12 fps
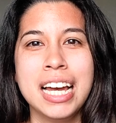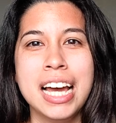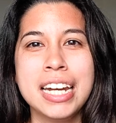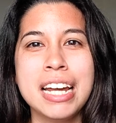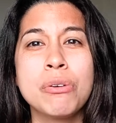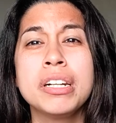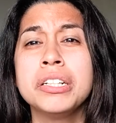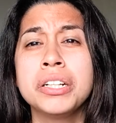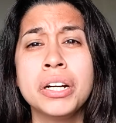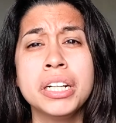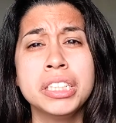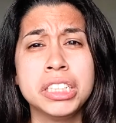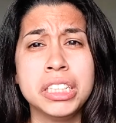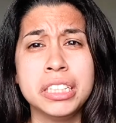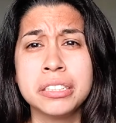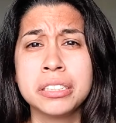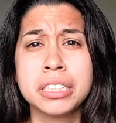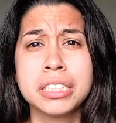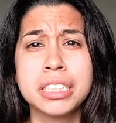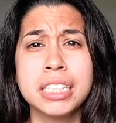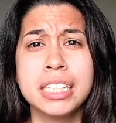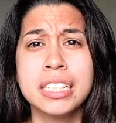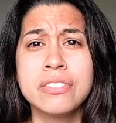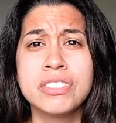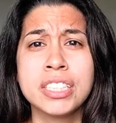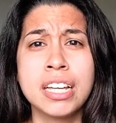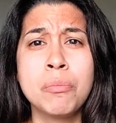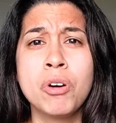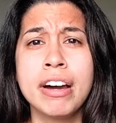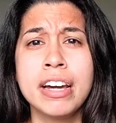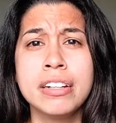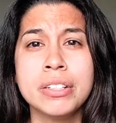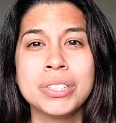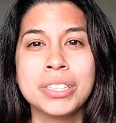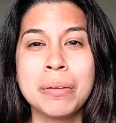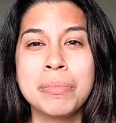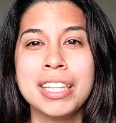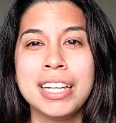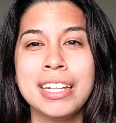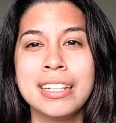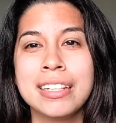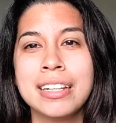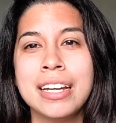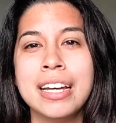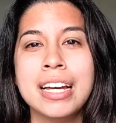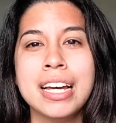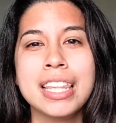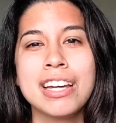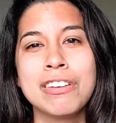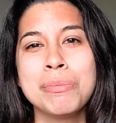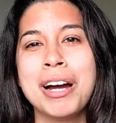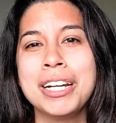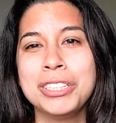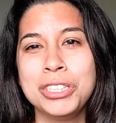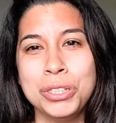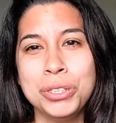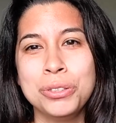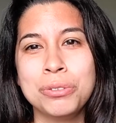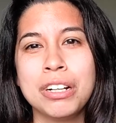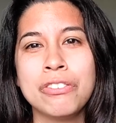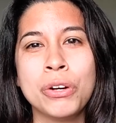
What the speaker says: And I would encourage you to think of someone or something that reminds you of